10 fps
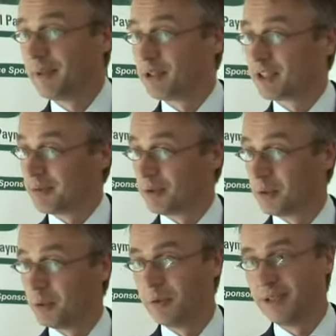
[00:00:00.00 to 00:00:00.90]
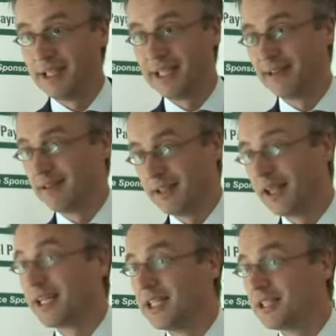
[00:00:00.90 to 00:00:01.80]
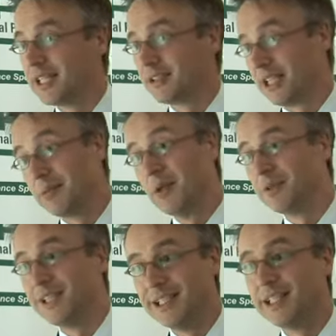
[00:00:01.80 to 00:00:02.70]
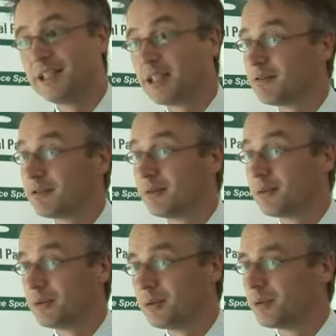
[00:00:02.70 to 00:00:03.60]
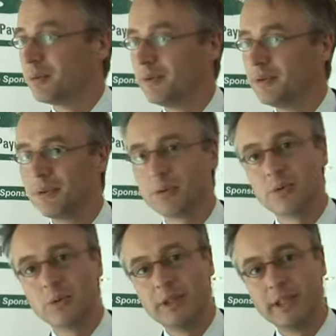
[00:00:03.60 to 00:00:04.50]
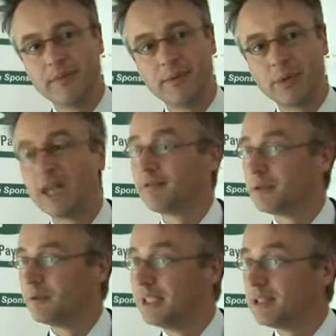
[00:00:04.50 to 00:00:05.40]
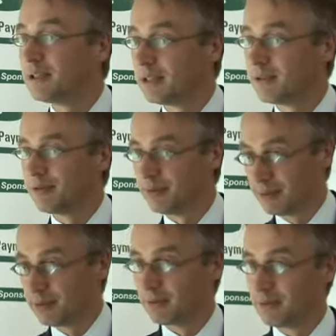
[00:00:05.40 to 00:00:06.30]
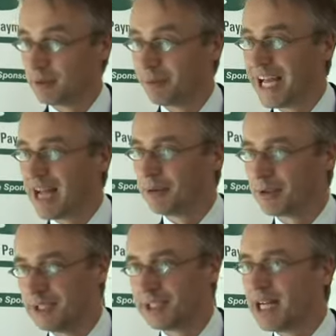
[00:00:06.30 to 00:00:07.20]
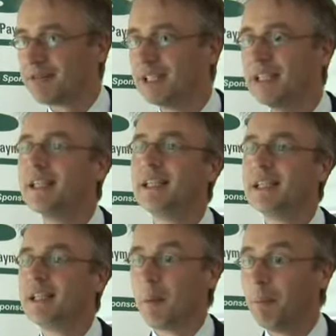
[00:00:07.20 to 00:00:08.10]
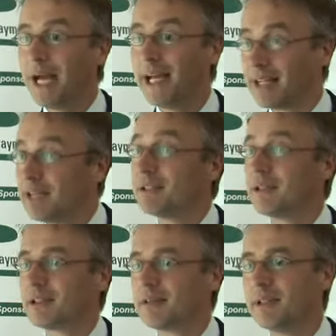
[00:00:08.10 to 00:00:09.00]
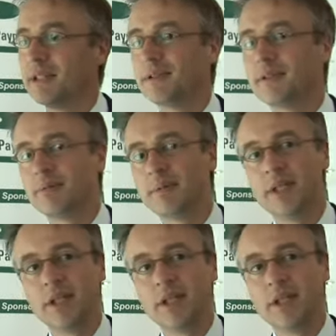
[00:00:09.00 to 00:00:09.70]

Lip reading: Step 2 and the other ACHs at the moment, they need each other to have full reach, to be able to reach every bank and every customer in Europe.